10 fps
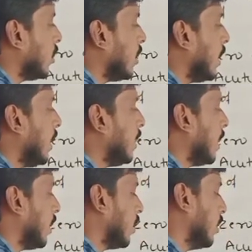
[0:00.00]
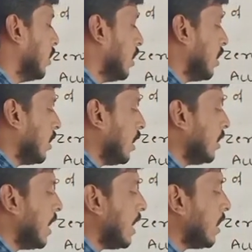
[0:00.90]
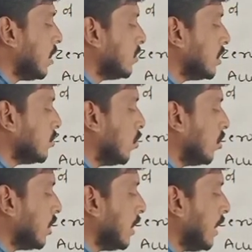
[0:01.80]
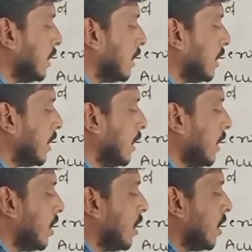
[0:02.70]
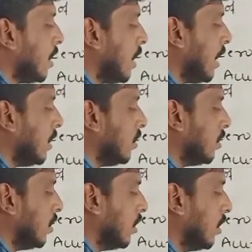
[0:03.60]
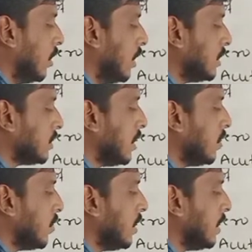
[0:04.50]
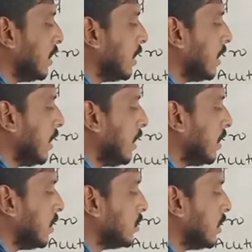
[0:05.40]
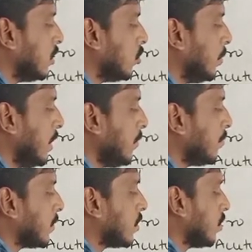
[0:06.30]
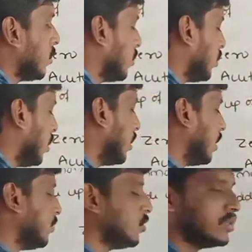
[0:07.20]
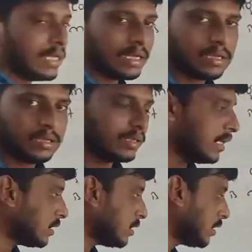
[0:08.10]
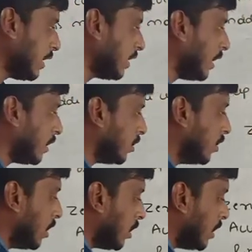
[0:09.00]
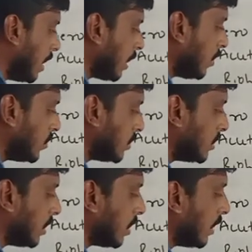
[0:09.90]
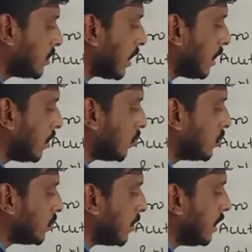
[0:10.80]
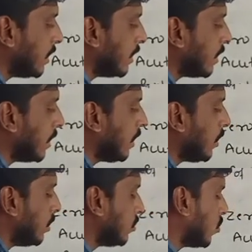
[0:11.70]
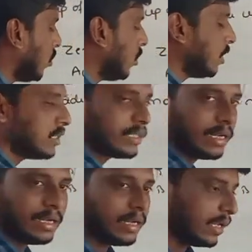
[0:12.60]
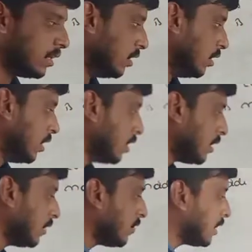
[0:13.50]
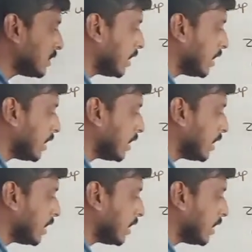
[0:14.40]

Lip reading: right angle, and the angle which is more than 90 degree and less than 180 degree it is said to be obtuse angle. Next, straight angle. The angle which is exactly equals to 180 degree is called straight angle. Reflex